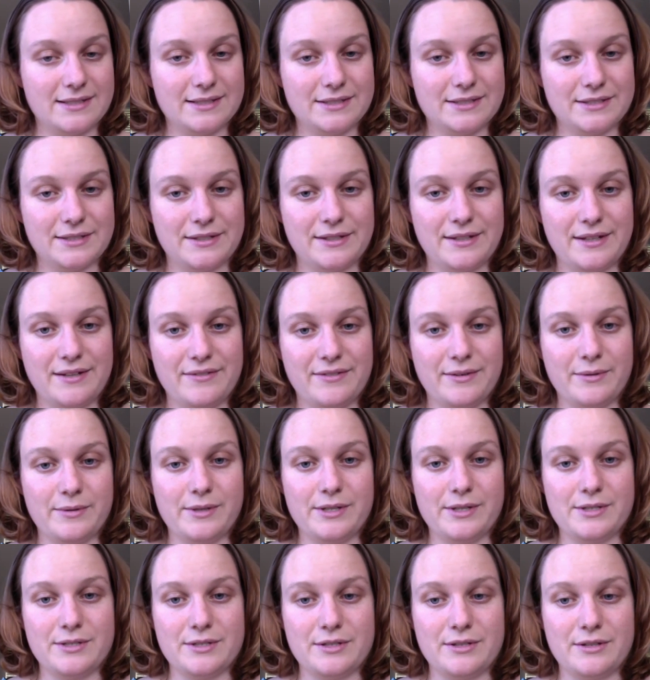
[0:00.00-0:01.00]
So if I want
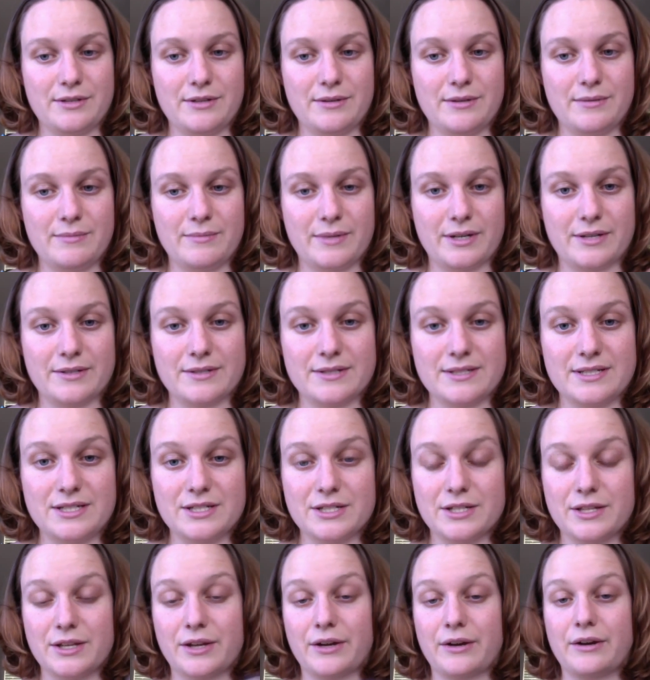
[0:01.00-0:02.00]
to do my cross-stitch
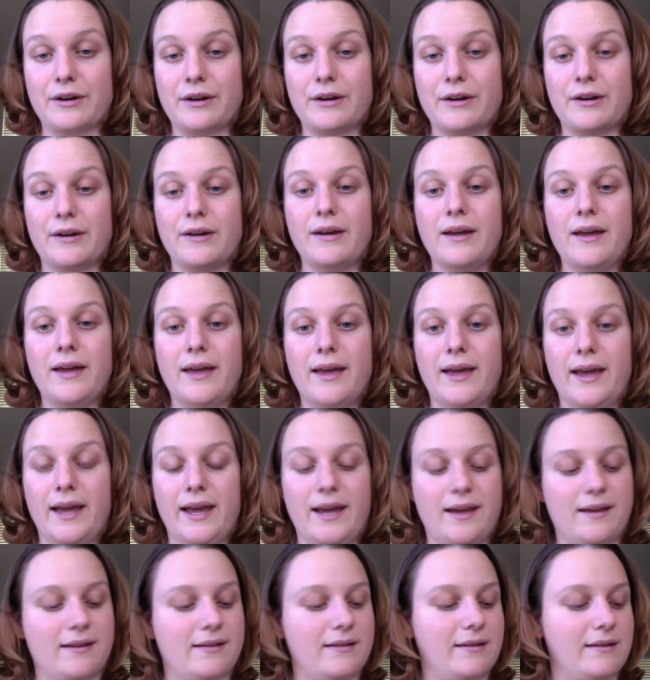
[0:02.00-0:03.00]
on the go,
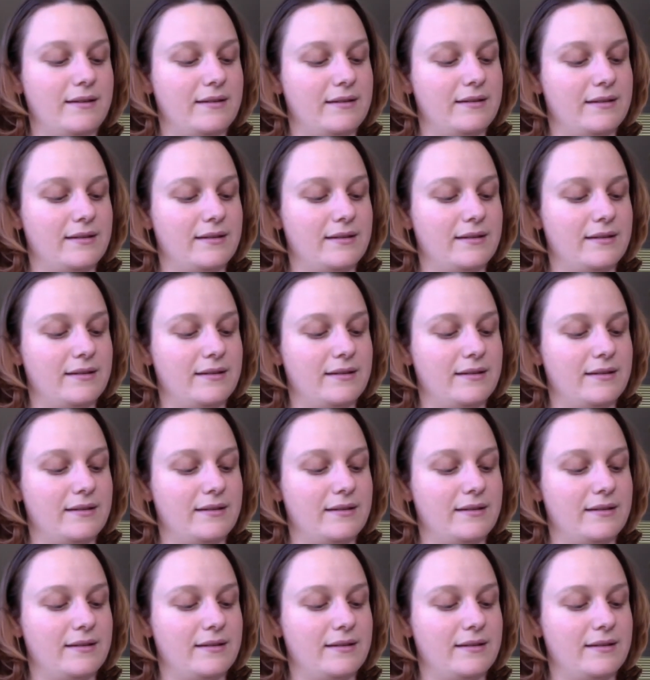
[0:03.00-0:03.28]
and